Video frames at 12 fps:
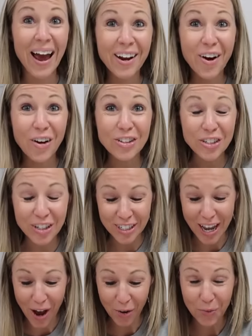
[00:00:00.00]
It all
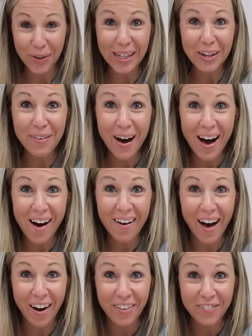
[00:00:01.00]
turned out really
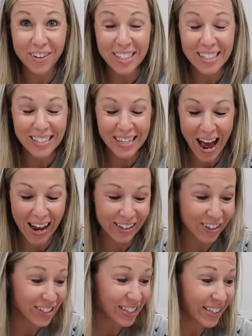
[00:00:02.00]
well. Our first snack was